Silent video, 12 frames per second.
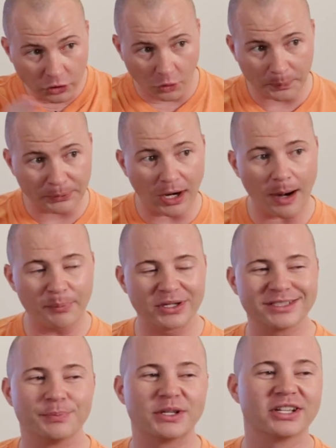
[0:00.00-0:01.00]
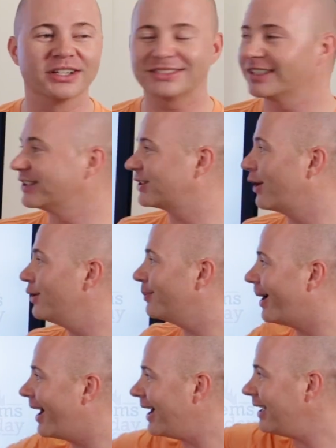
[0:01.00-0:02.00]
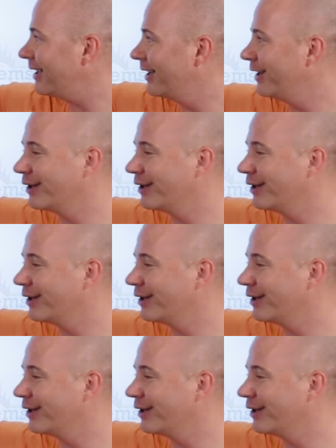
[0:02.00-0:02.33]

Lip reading: your properties because it is owned by